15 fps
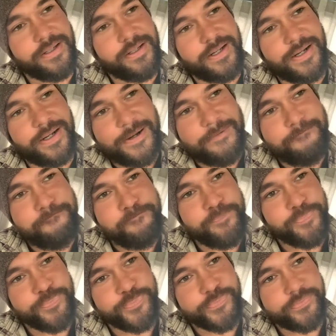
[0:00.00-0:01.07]

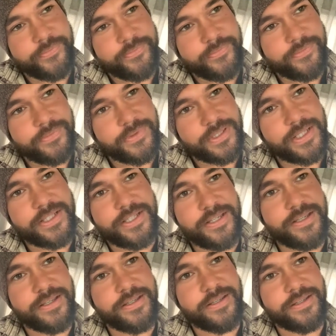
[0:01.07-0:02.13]

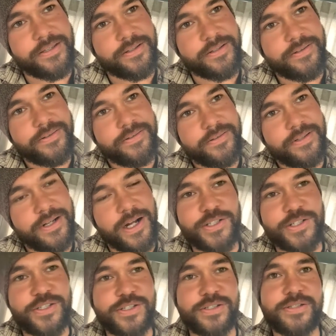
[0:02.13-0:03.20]
Yeah, I
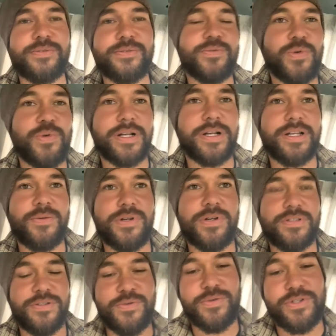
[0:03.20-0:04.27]
just quickly
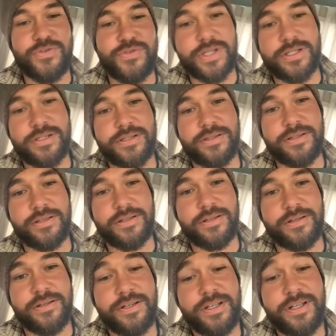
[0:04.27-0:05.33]
want to address the
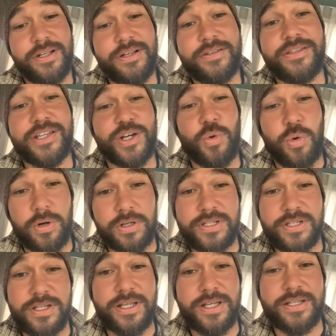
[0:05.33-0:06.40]

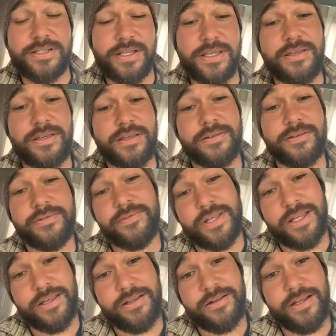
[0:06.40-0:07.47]
equality that's here
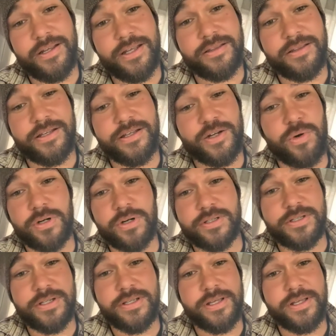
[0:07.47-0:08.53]
and the
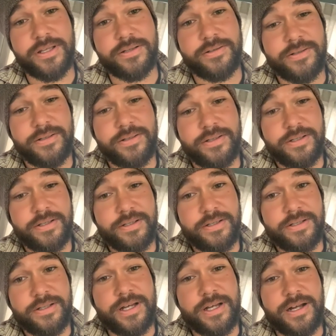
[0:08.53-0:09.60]
equality that
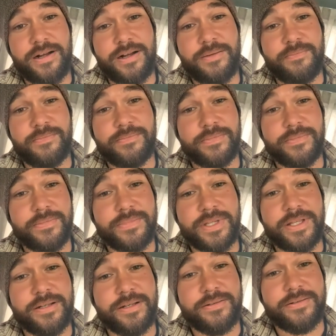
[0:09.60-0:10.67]

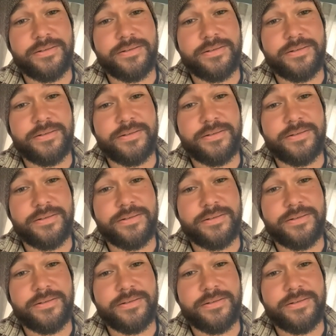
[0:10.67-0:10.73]
that